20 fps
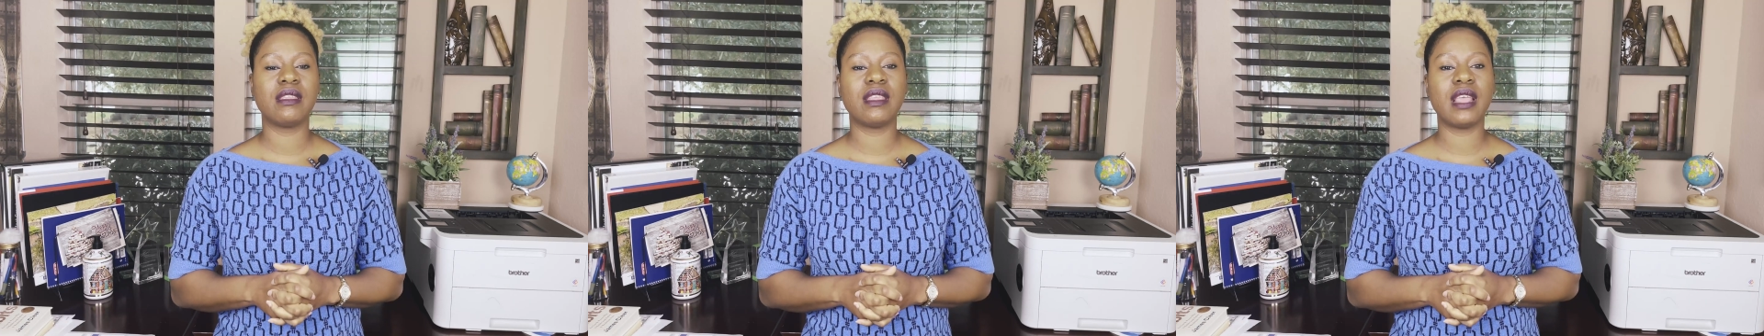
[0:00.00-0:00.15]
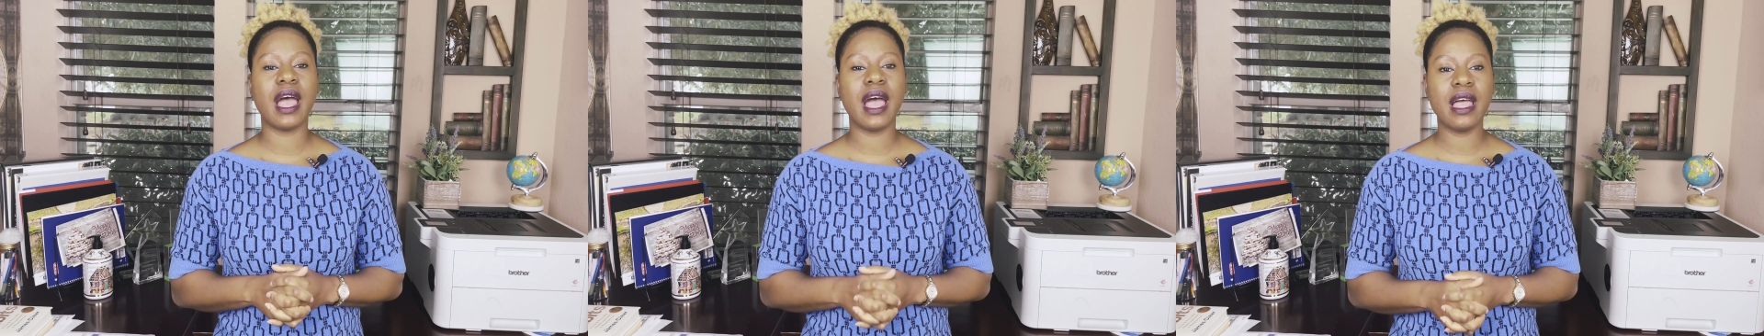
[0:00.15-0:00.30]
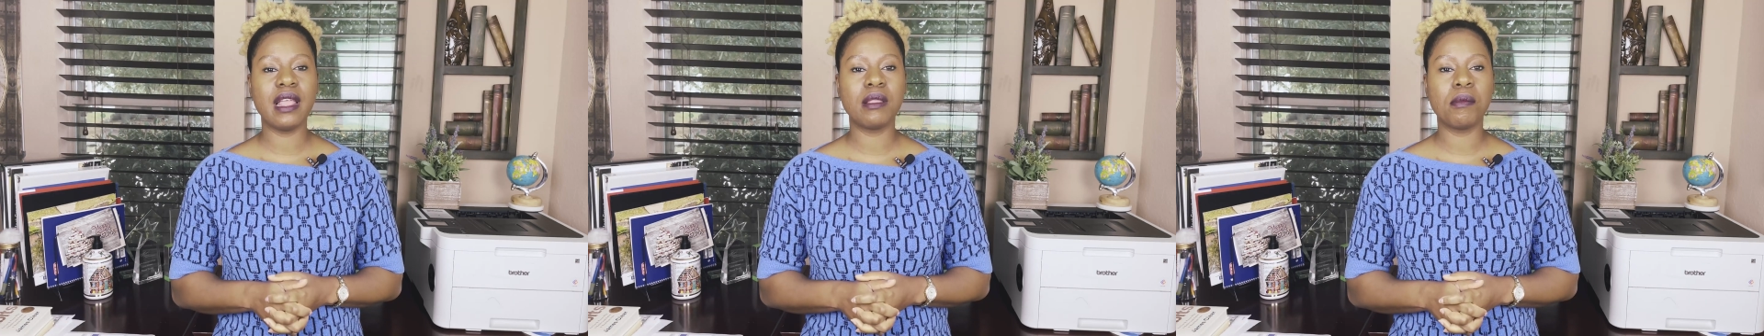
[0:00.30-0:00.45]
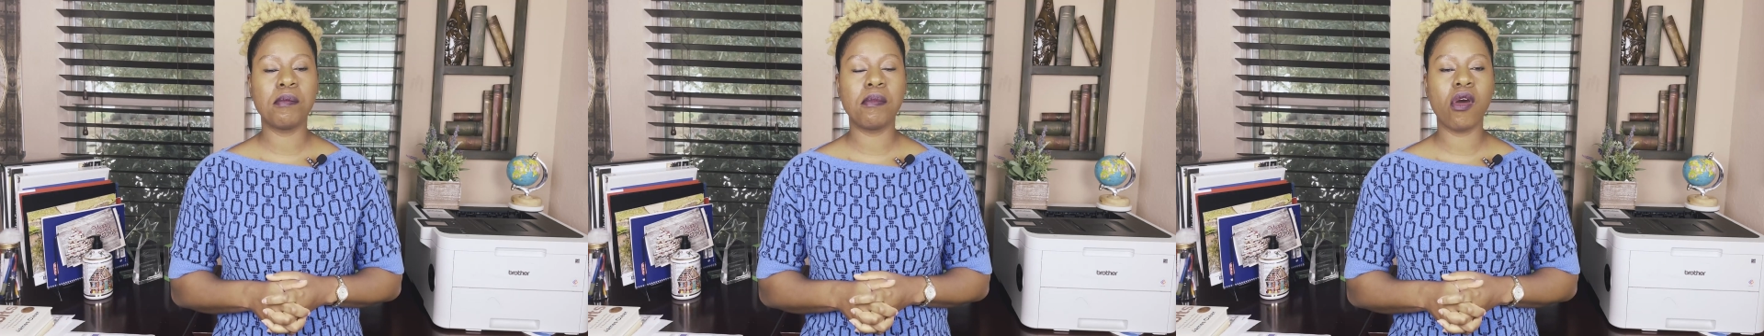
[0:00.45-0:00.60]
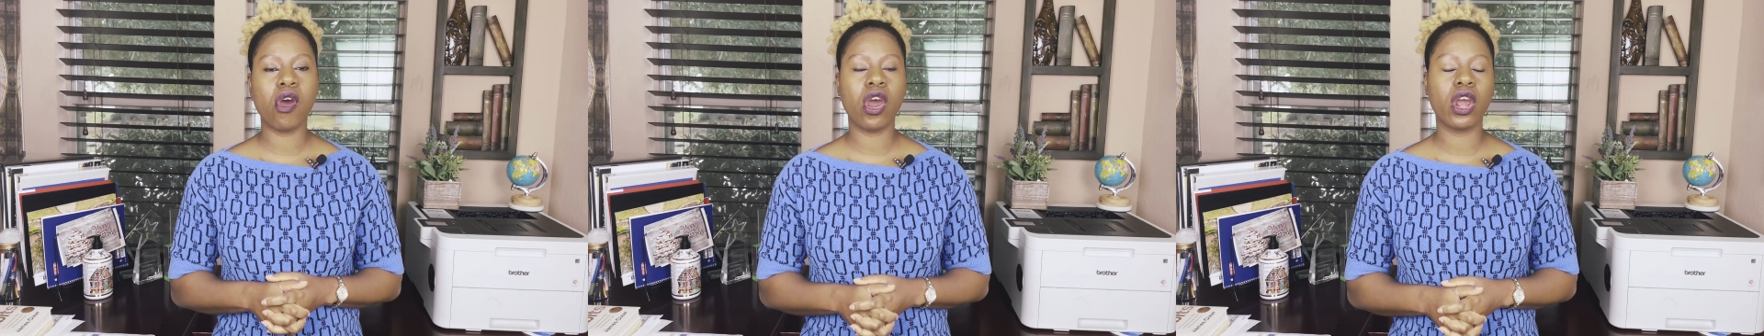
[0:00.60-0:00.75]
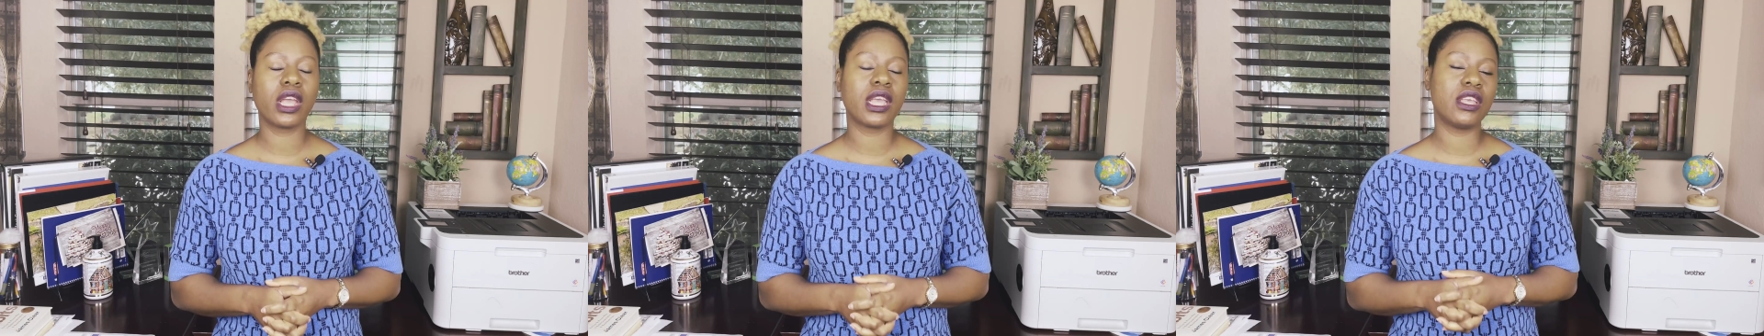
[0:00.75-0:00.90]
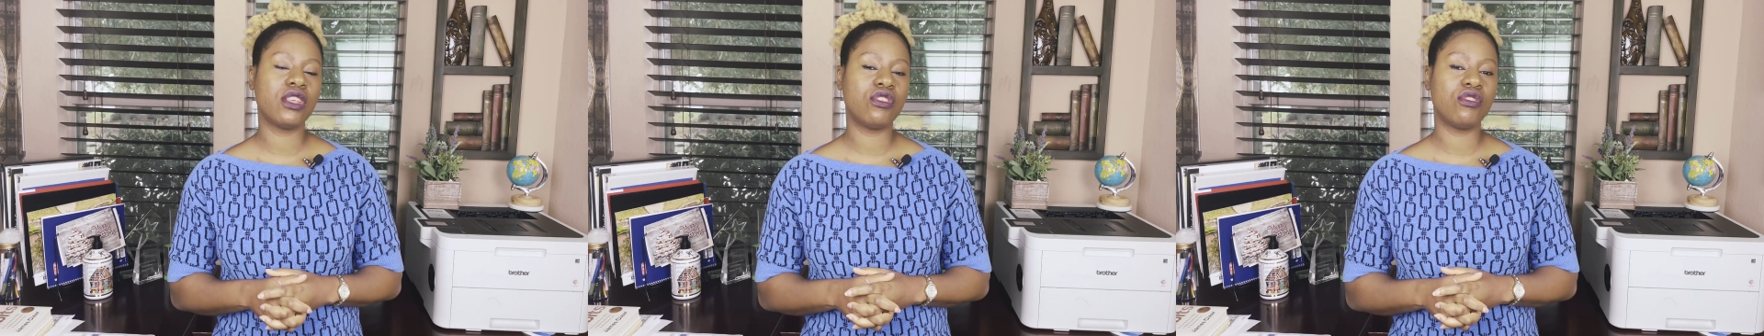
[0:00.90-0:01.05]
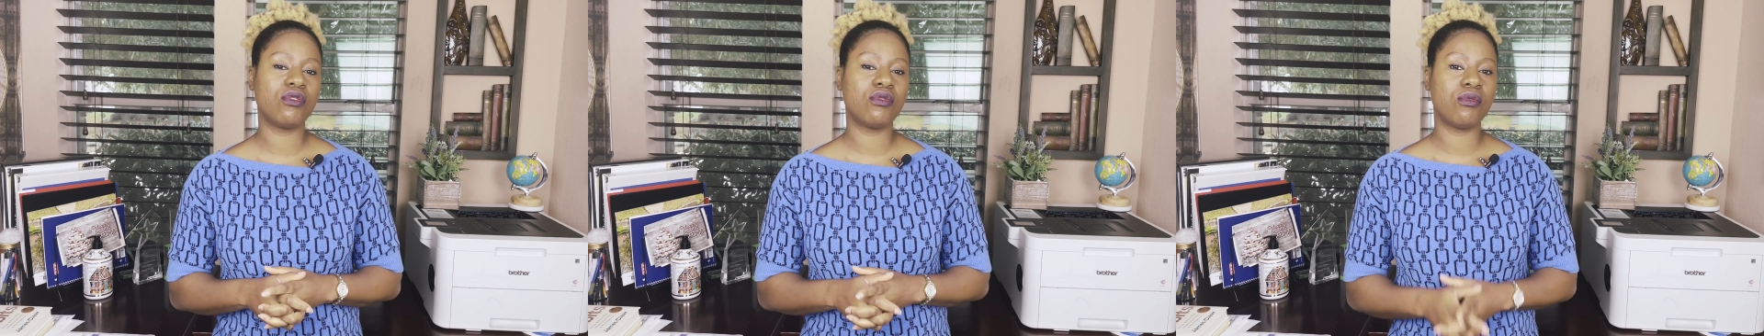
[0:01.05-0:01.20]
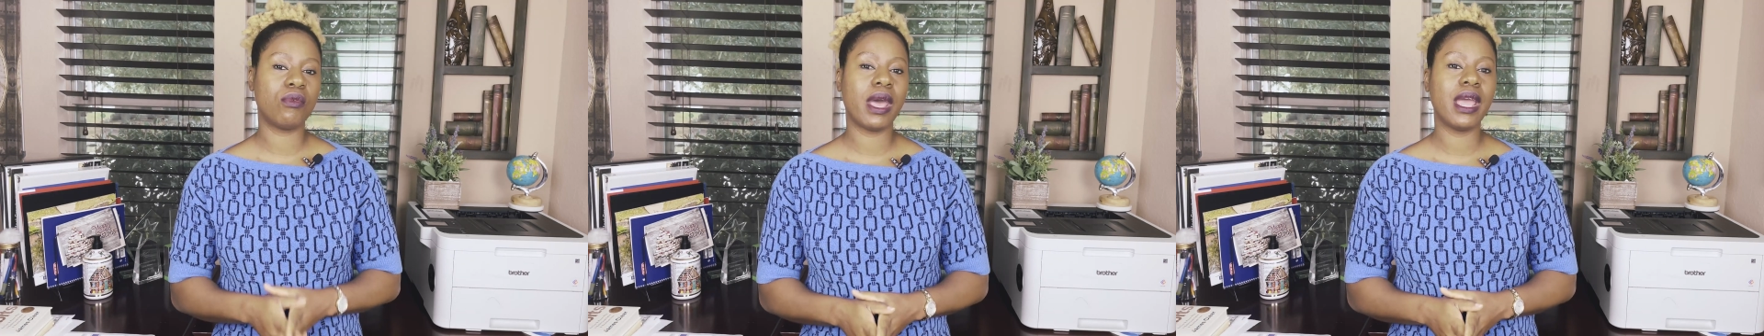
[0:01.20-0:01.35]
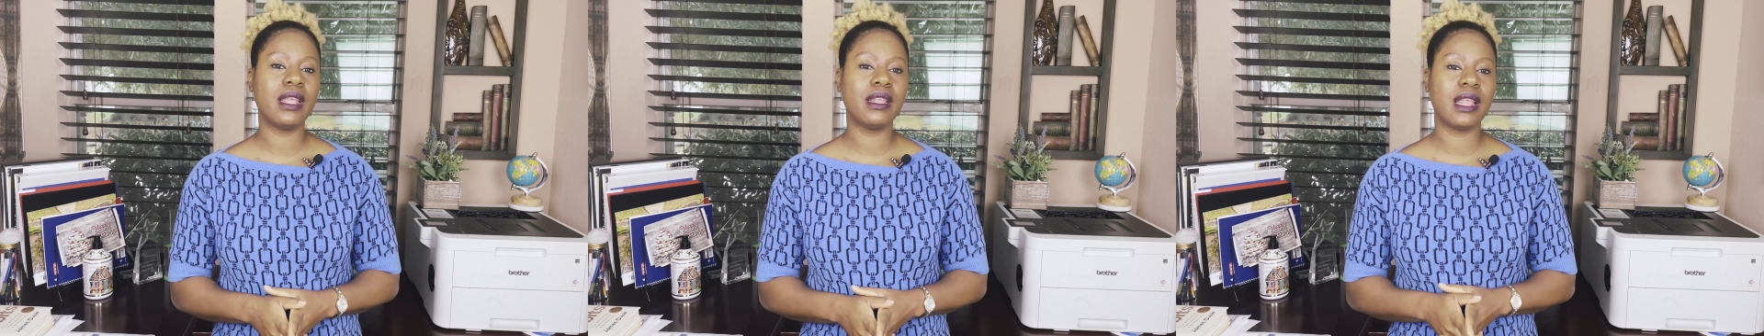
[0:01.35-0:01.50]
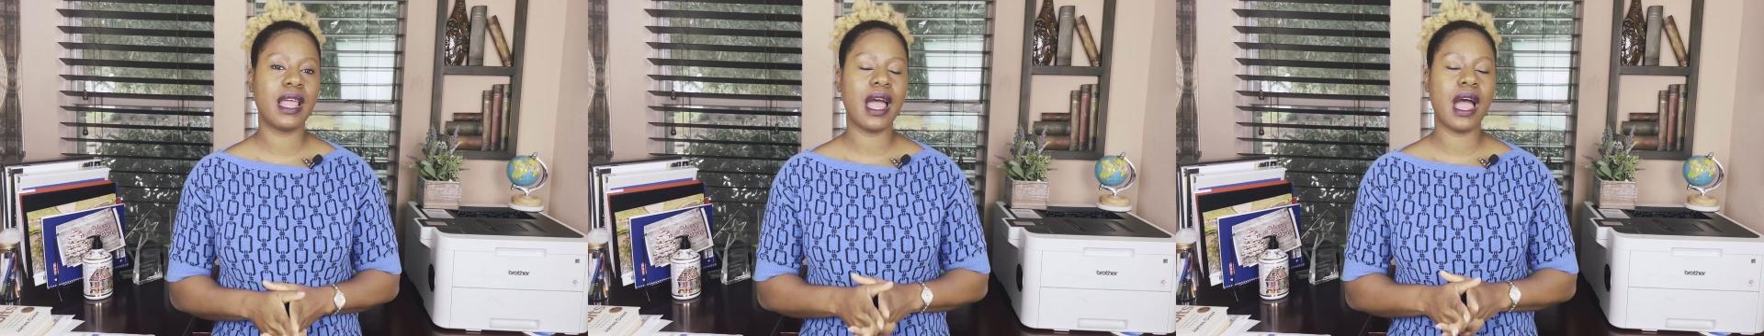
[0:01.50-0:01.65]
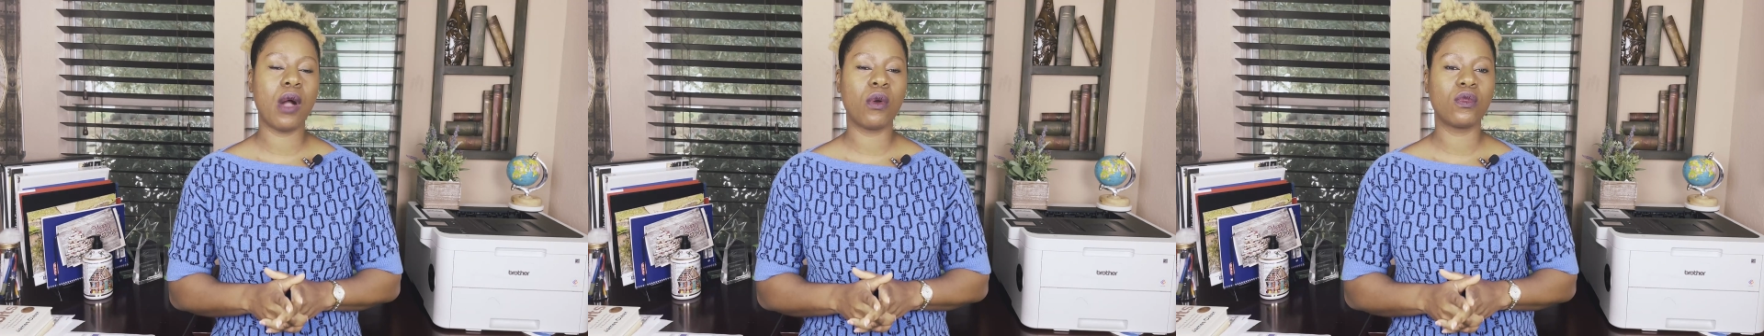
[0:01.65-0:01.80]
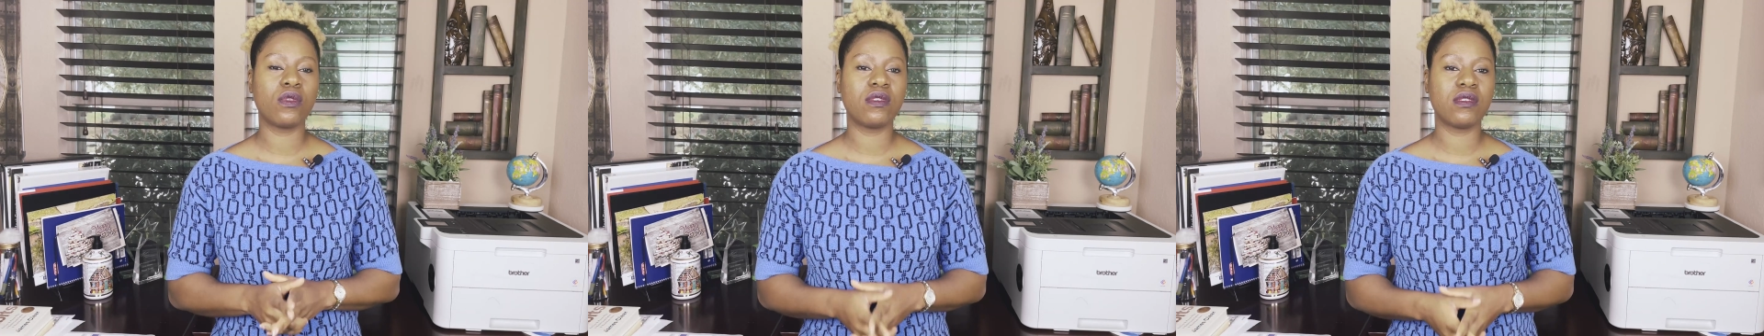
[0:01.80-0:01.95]
that park is right
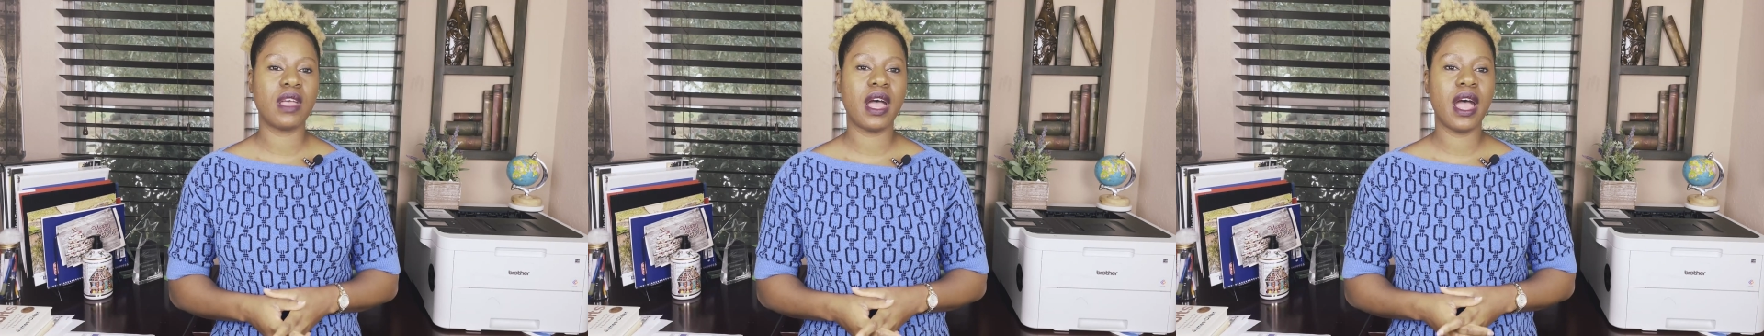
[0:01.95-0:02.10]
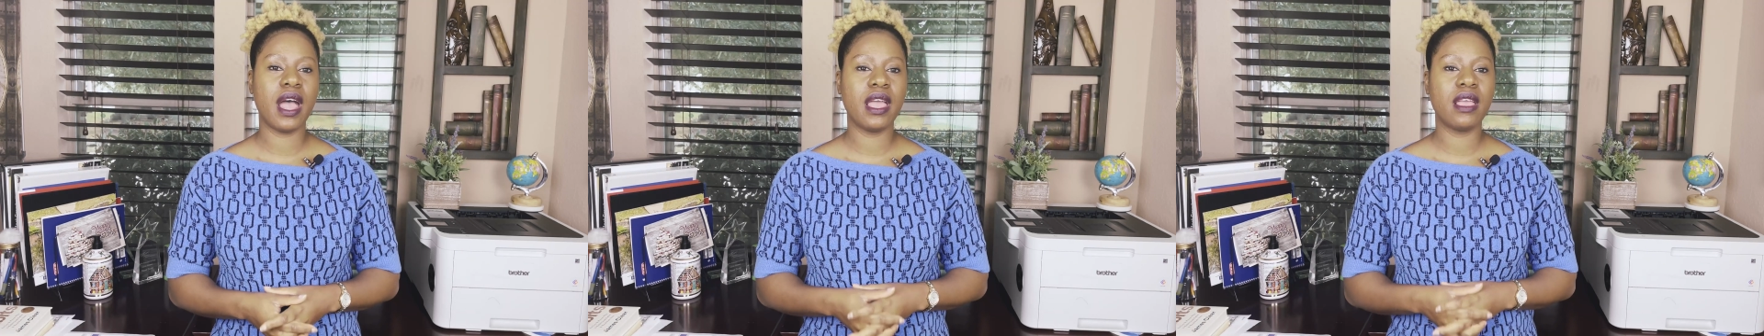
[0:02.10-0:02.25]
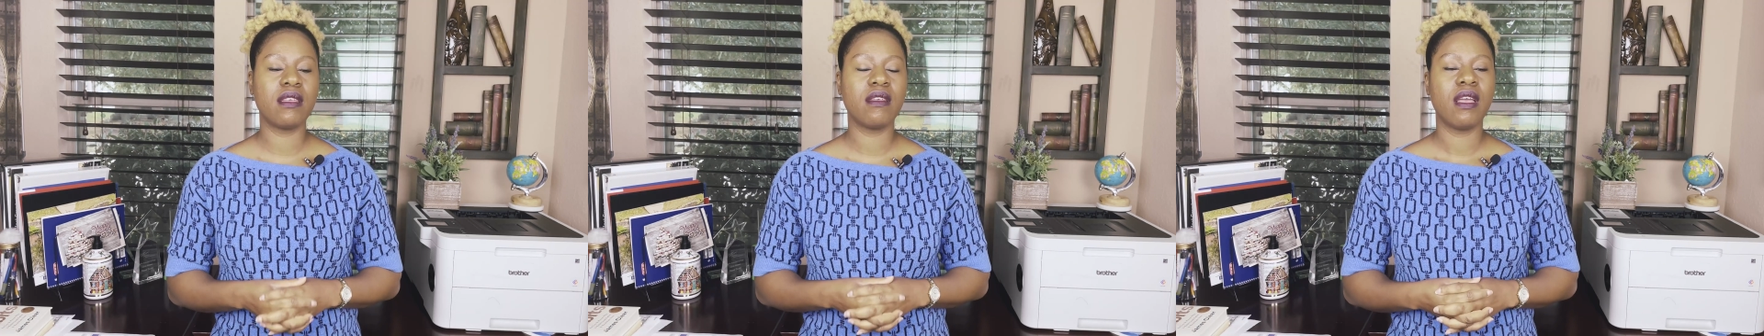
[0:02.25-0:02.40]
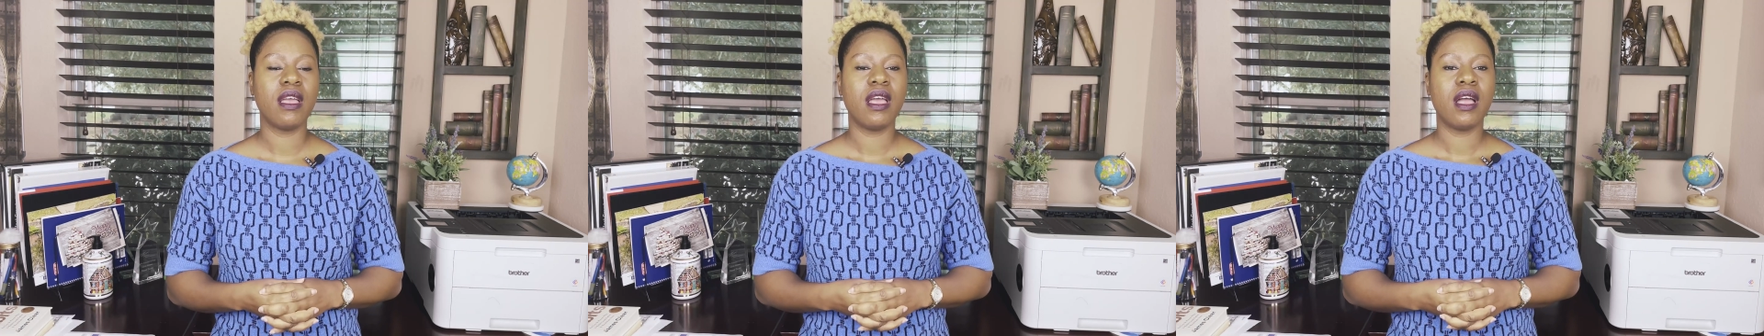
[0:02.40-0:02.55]
outside